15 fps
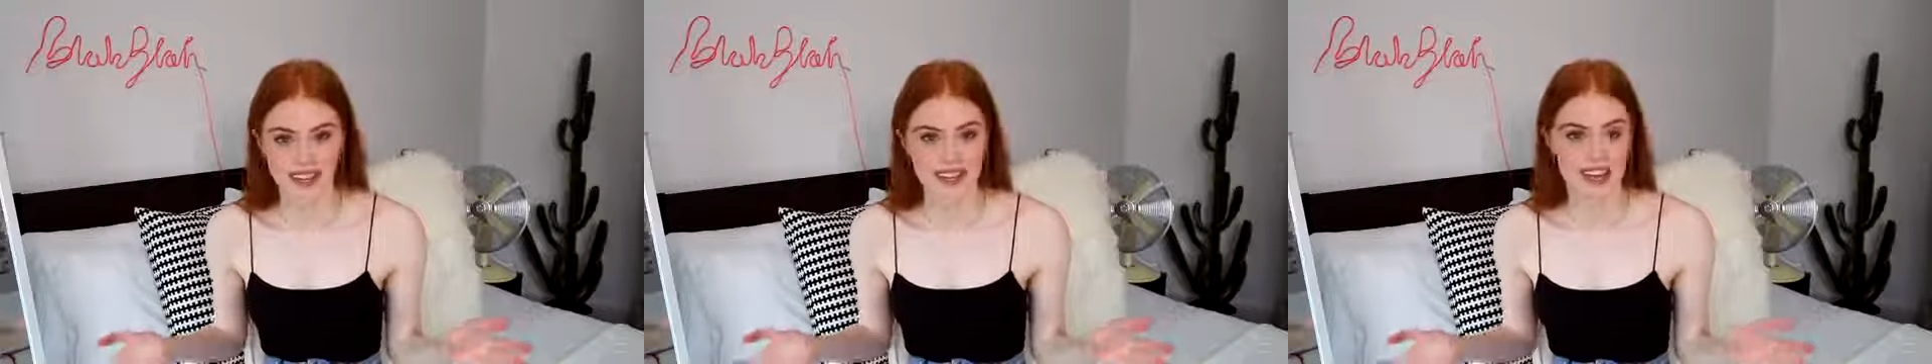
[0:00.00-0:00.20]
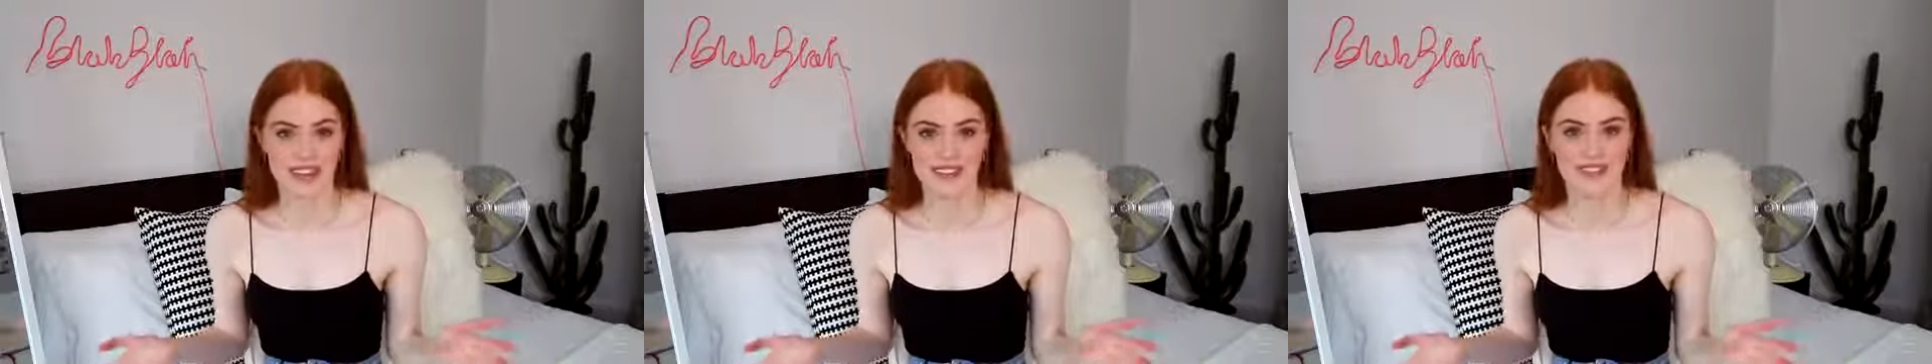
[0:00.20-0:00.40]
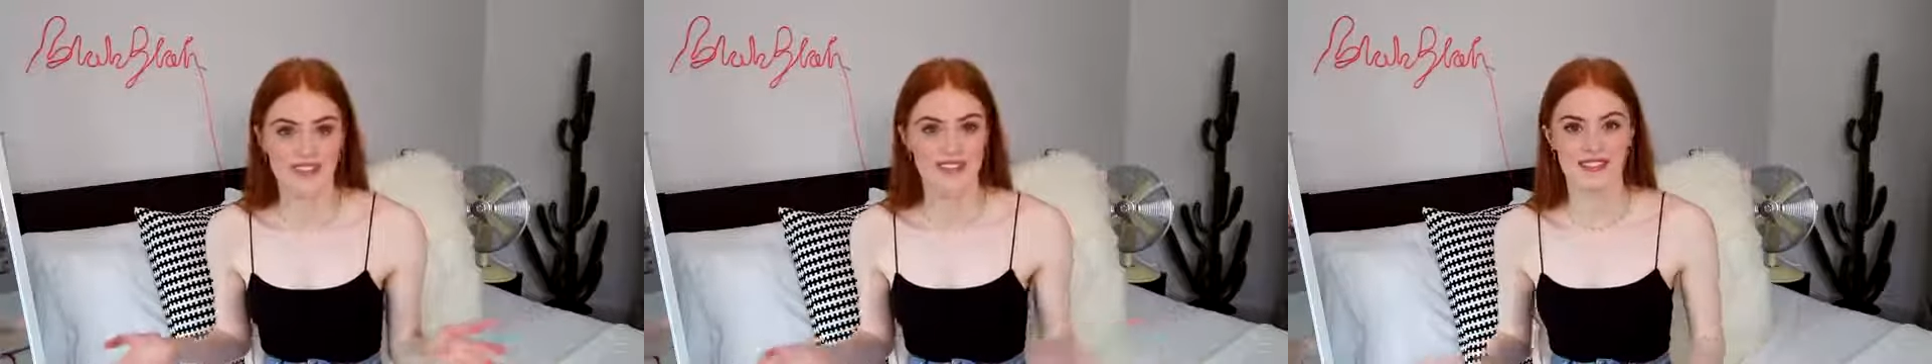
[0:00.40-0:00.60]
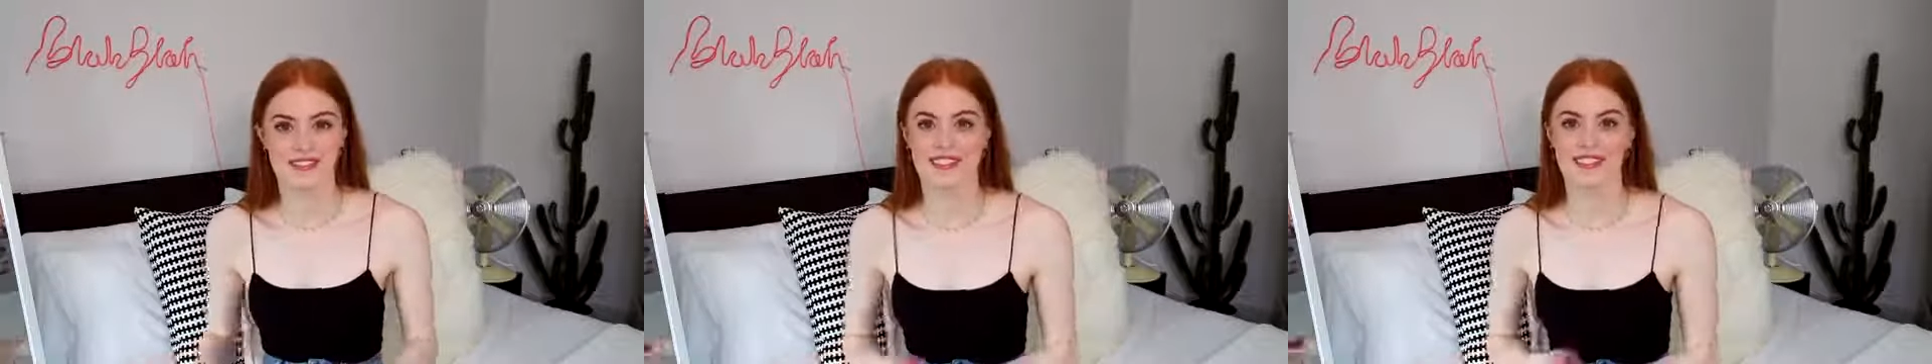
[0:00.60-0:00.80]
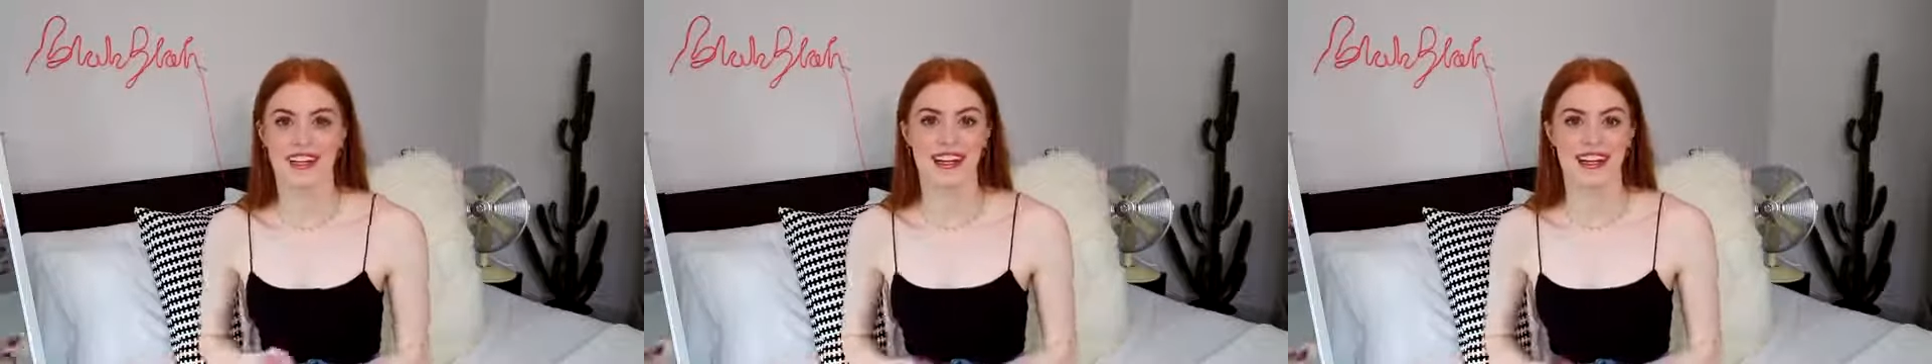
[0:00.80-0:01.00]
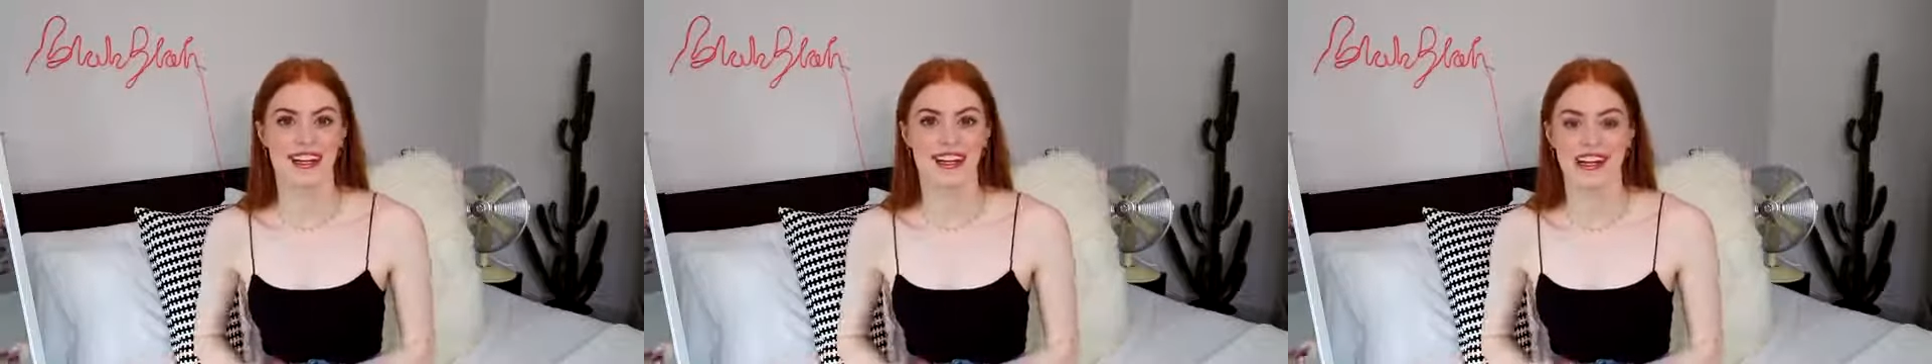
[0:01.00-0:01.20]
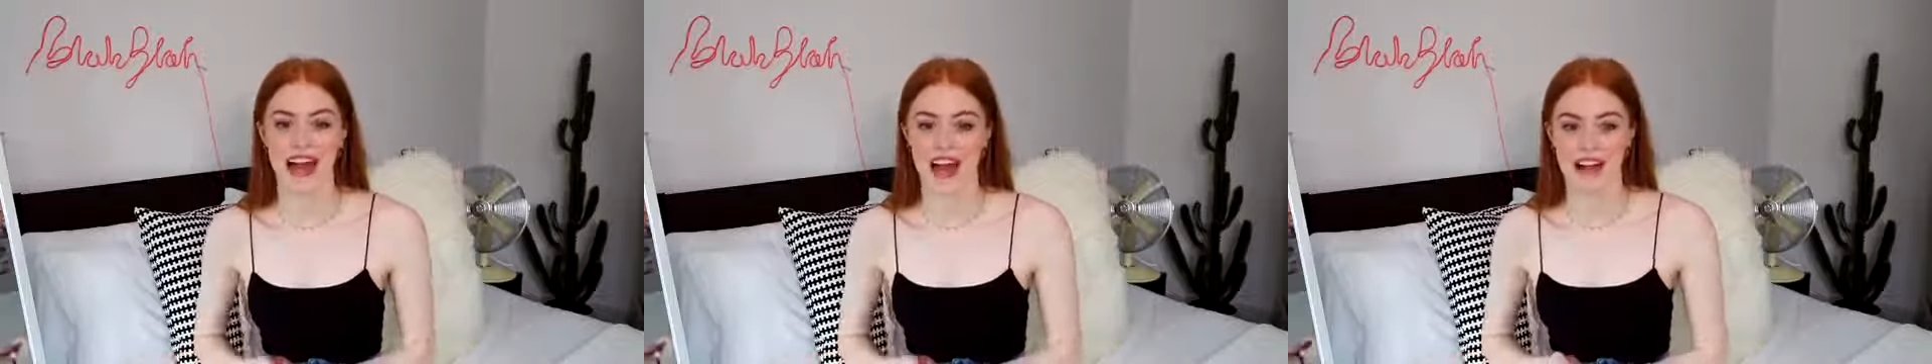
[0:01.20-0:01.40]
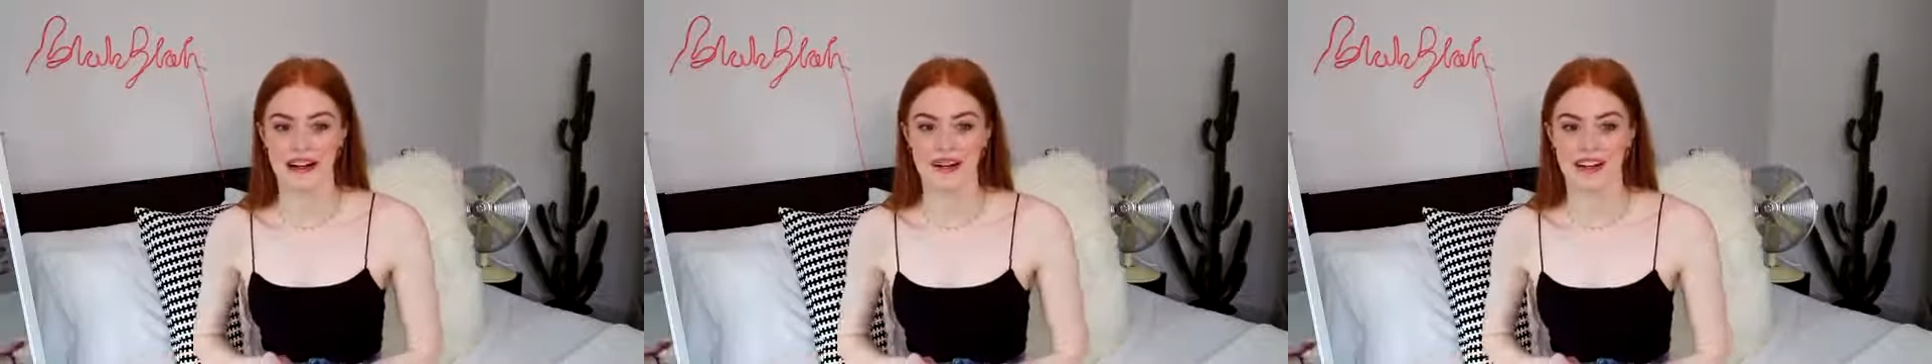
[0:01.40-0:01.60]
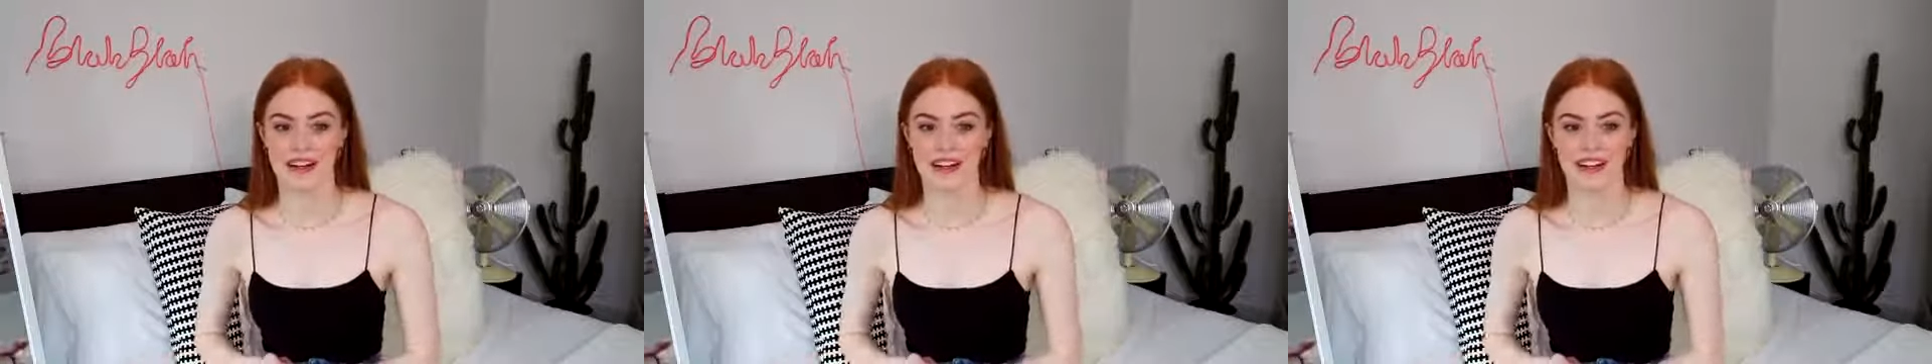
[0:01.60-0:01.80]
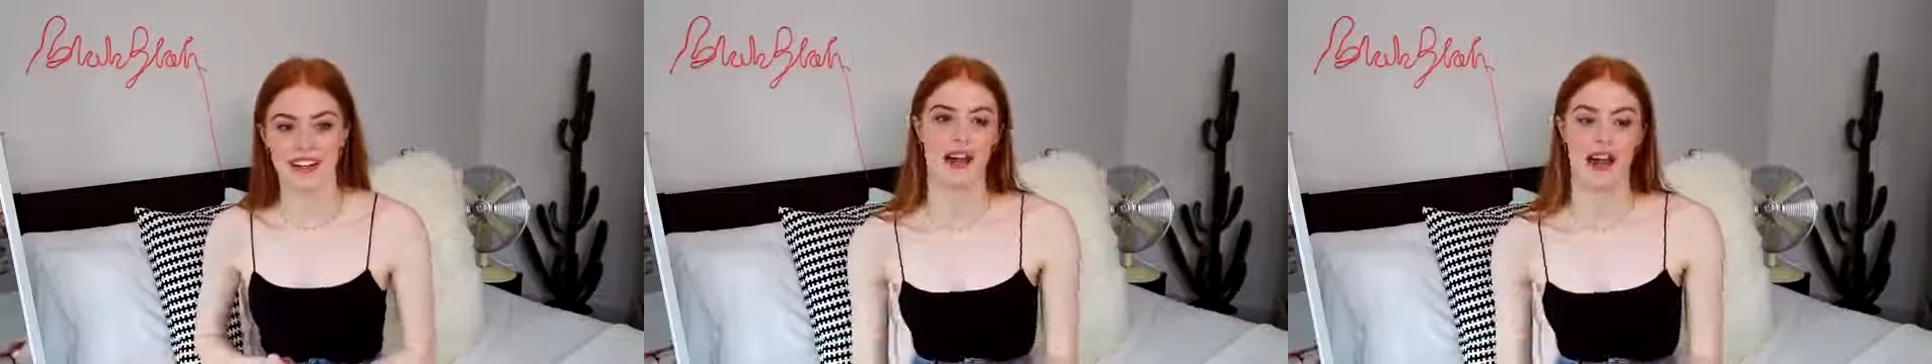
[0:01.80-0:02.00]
the oven for like an hour,